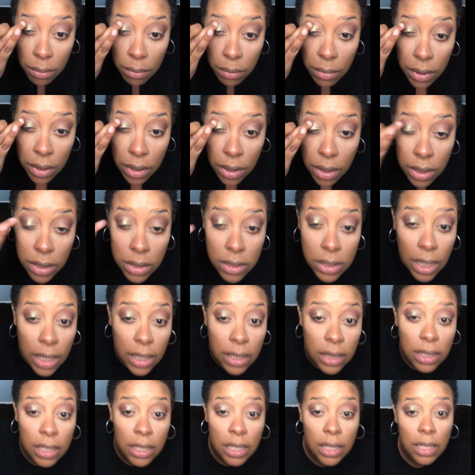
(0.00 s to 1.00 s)
because I
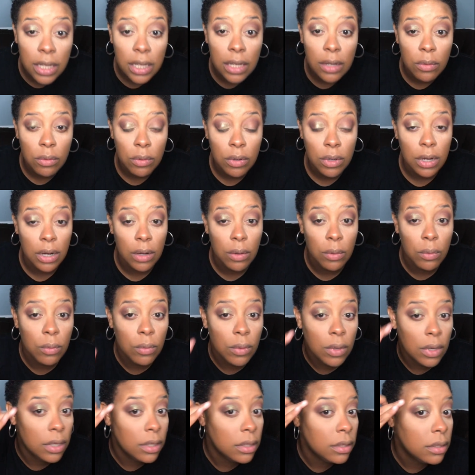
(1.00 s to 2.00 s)
think what I
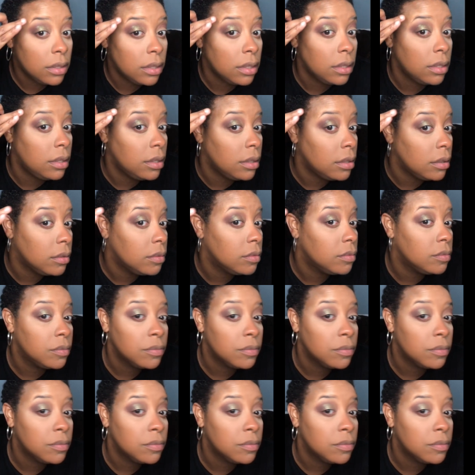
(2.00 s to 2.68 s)
want to do,